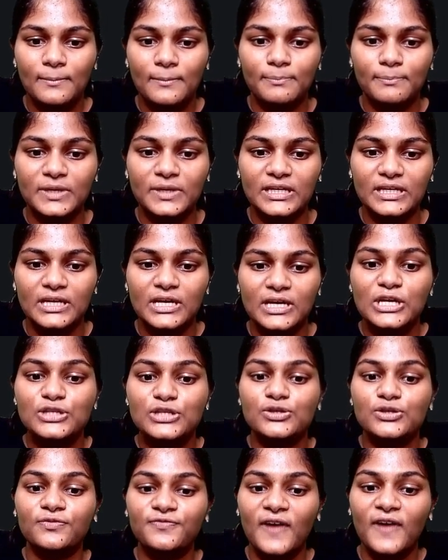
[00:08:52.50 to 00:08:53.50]
B.
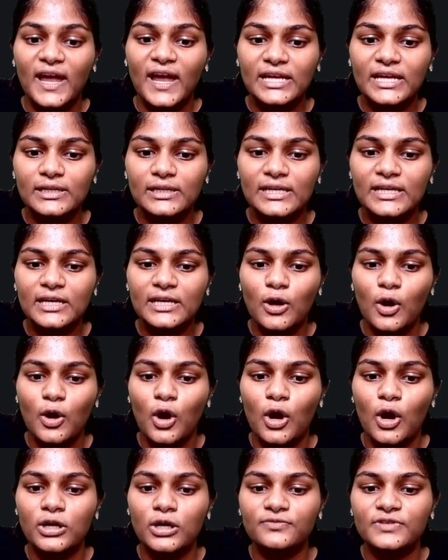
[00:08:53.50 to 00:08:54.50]
So finally,
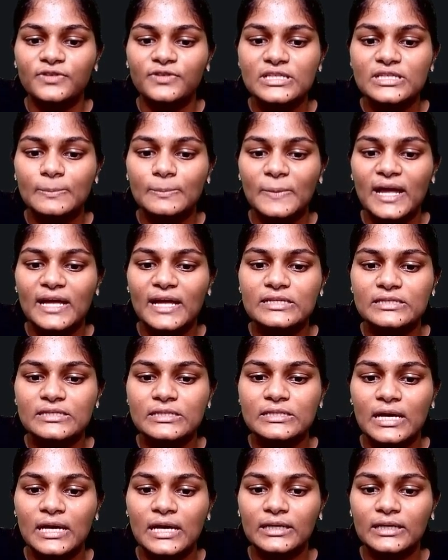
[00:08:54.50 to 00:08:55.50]
all of these appliances
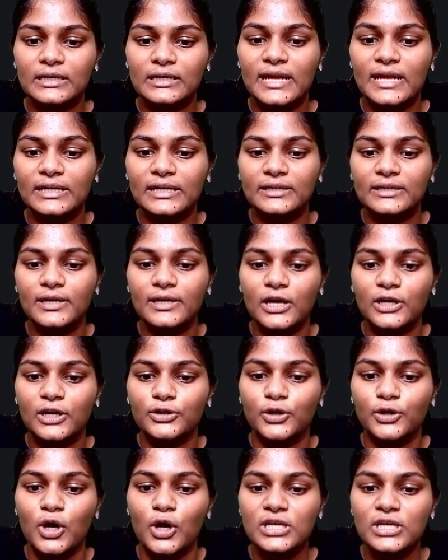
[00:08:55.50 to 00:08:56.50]
are connected
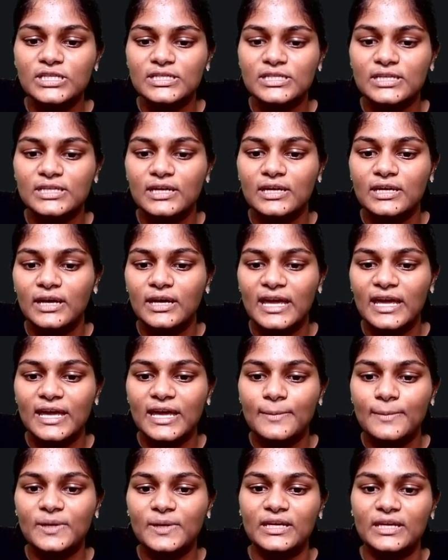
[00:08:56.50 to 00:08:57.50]
across
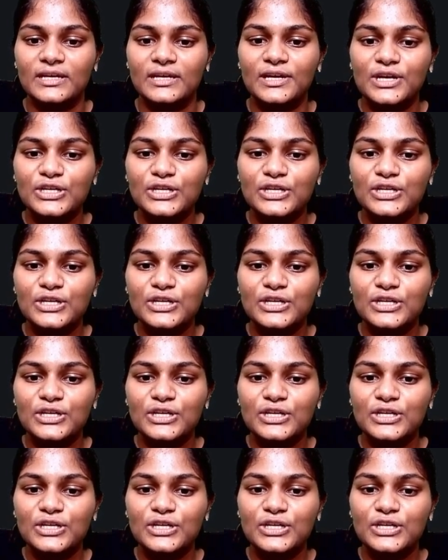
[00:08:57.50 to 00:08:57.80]
AB.